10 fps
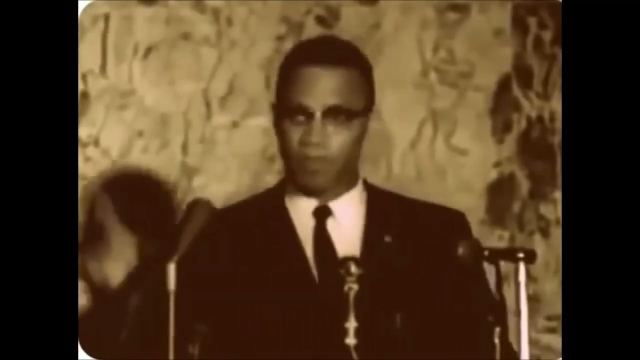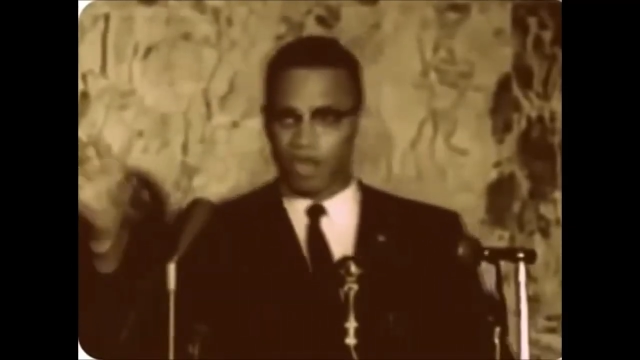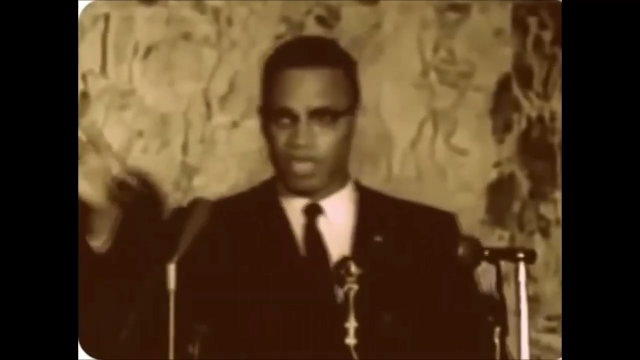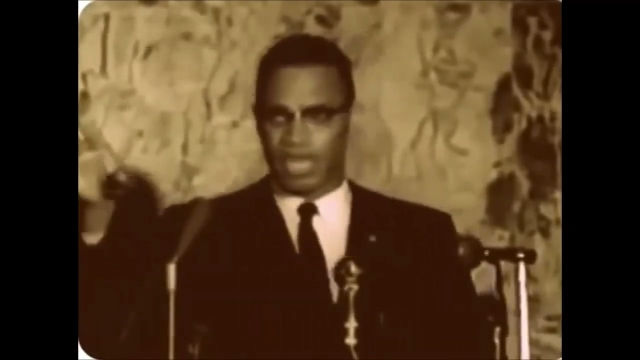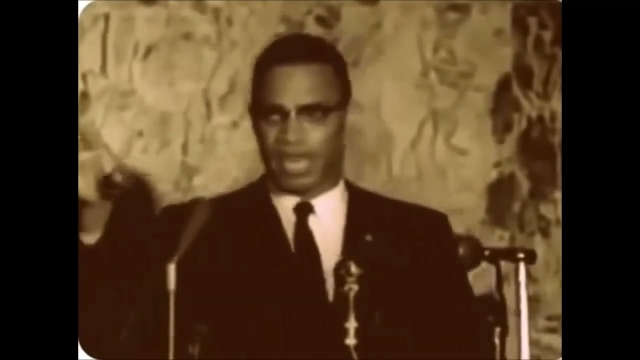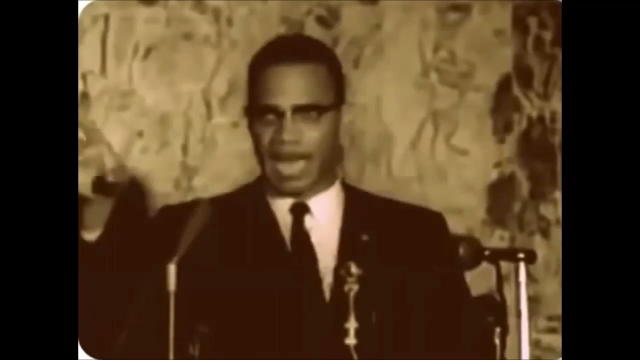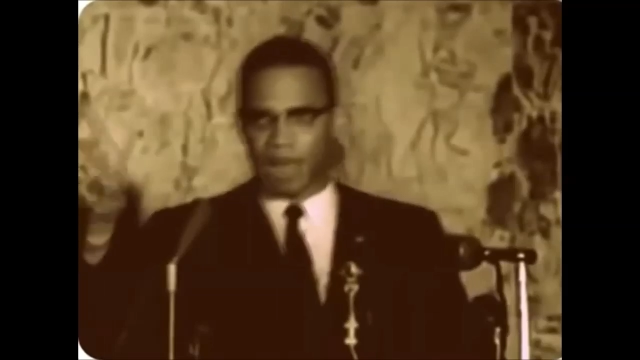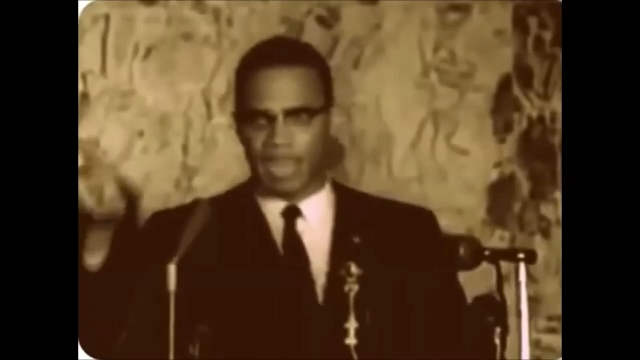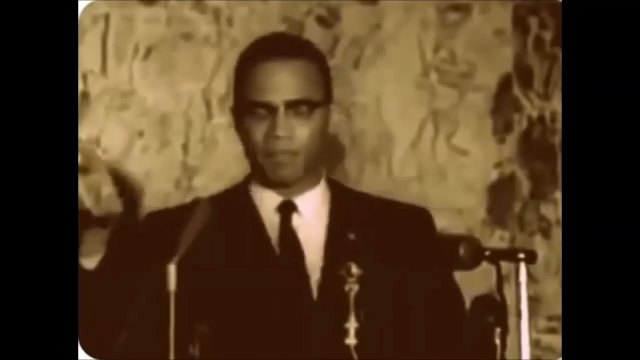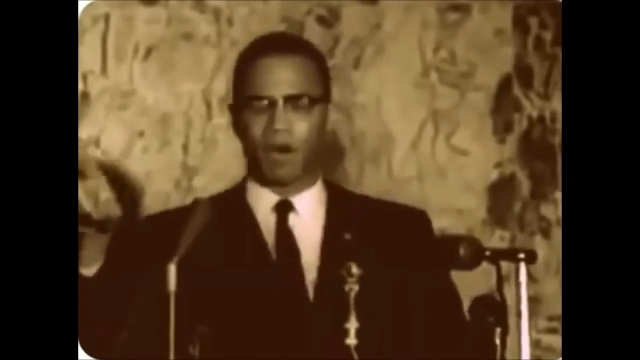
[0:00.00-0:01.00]
One more
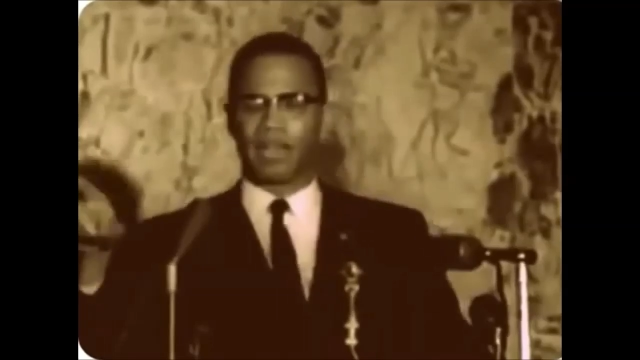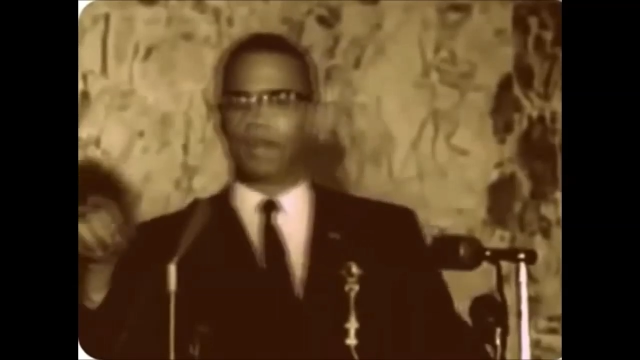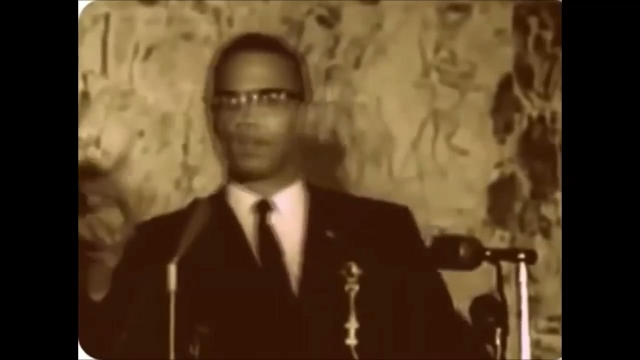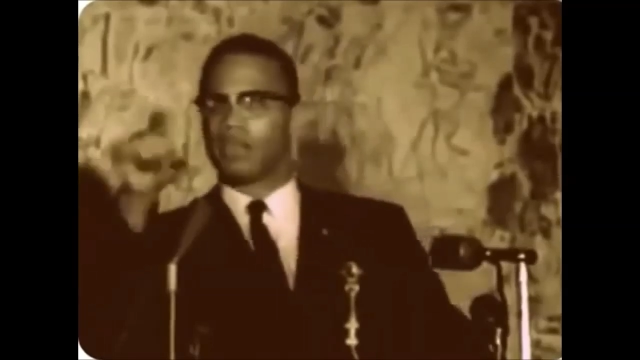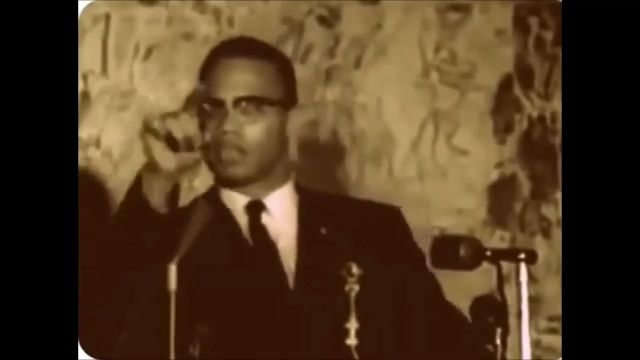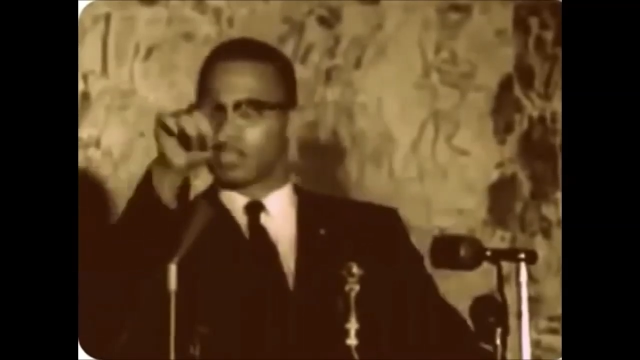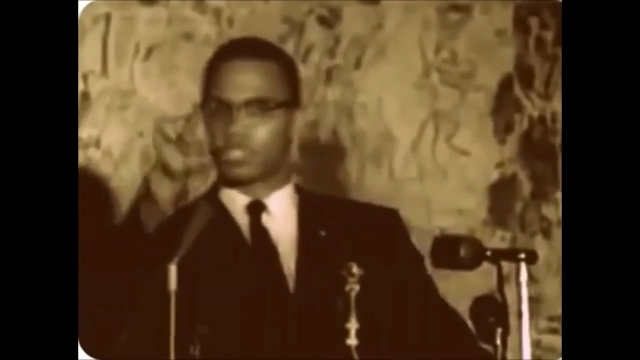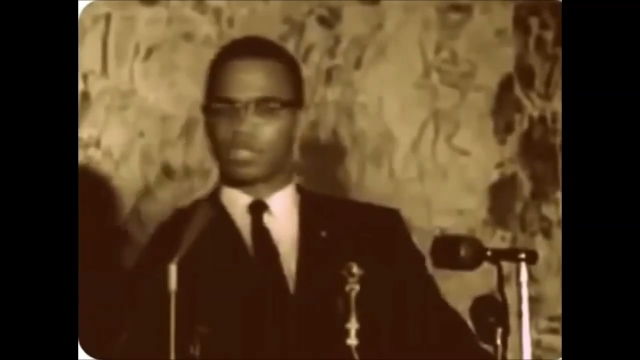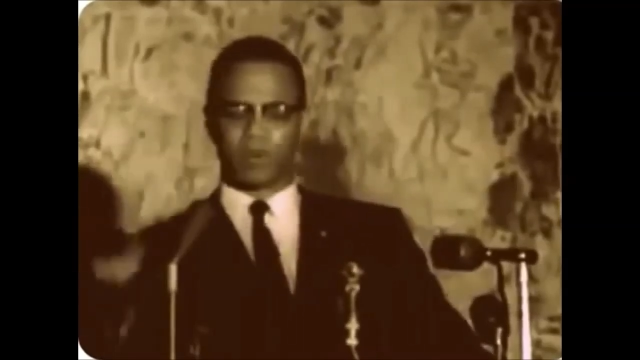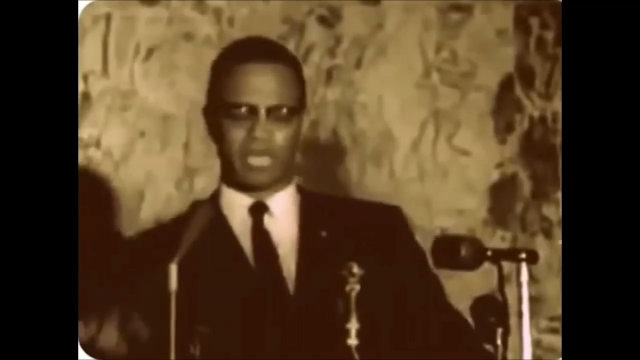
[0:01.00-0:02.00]
thing I would like to point out
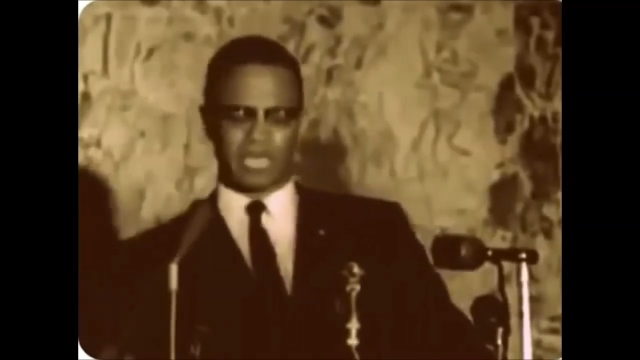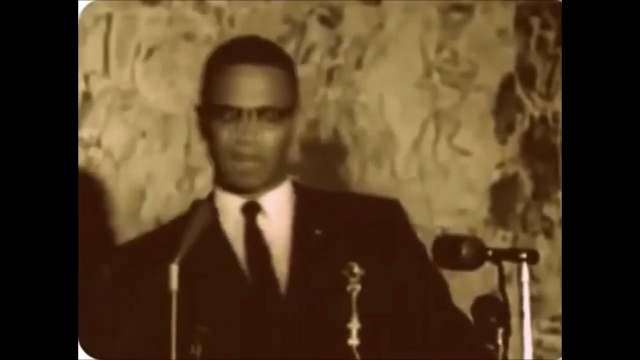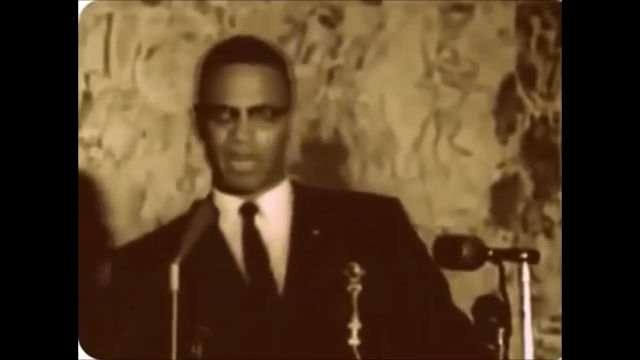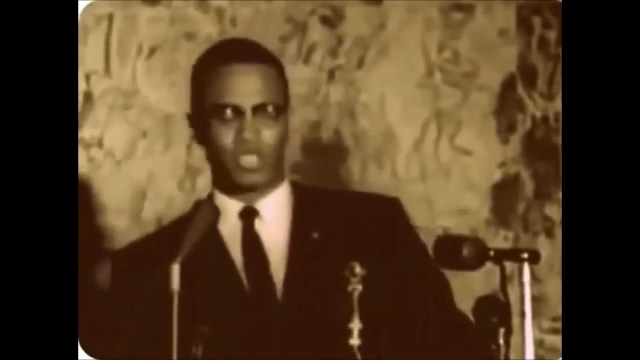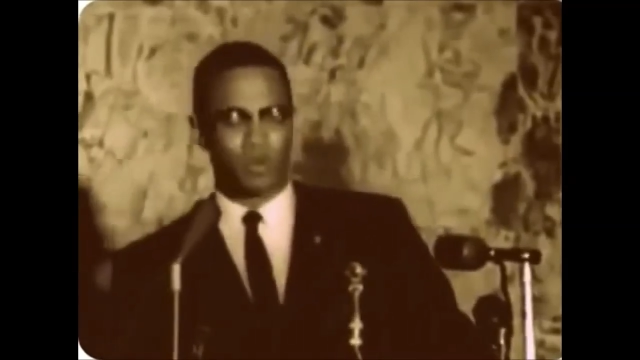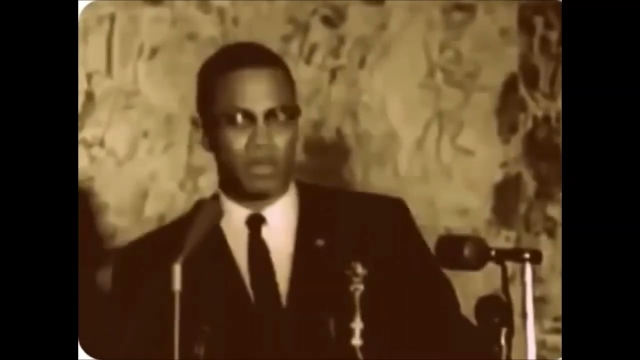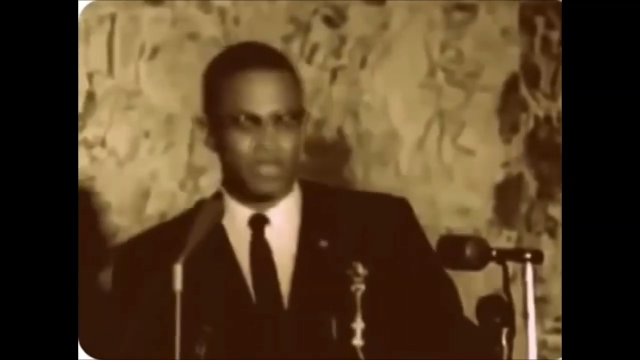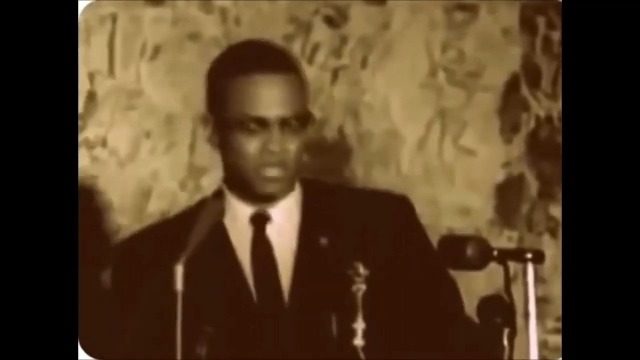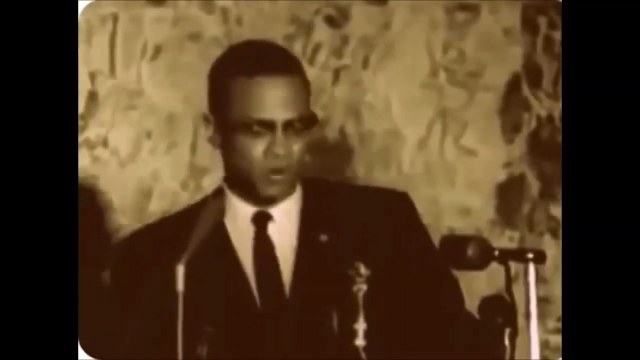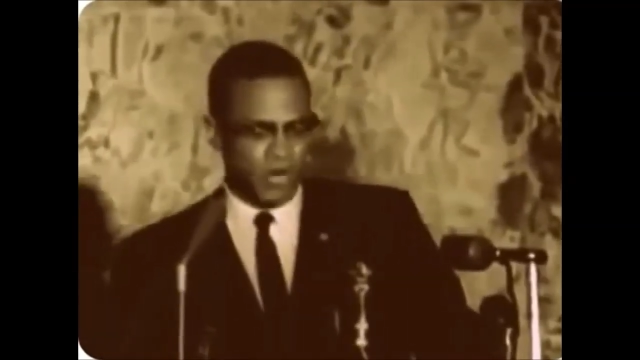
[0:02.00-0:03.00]
concerning what he said about
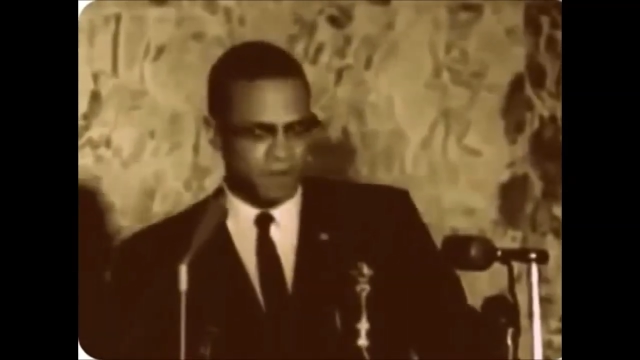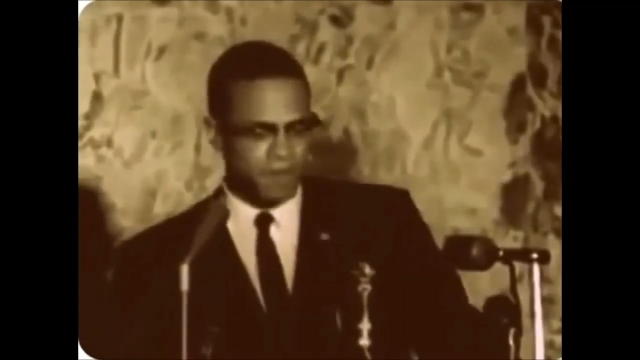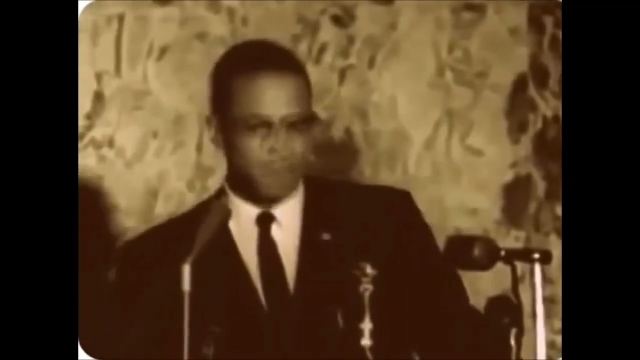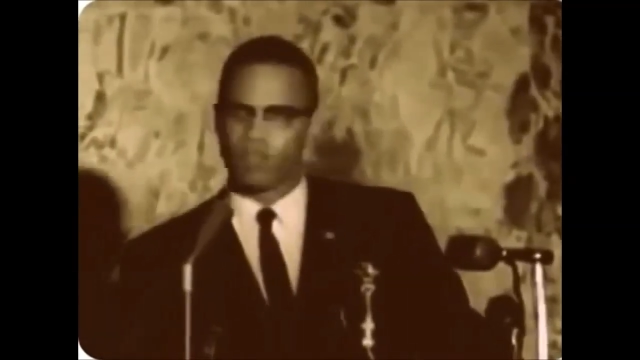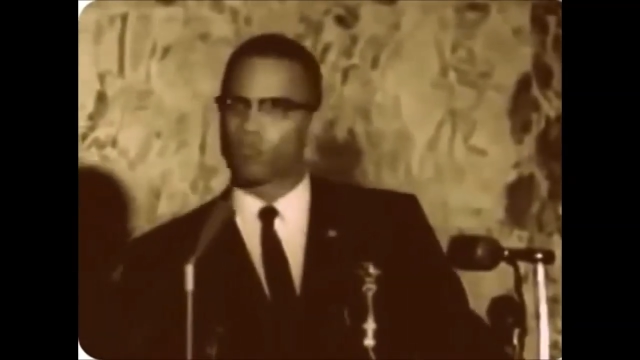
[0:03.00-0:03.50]
125th Street.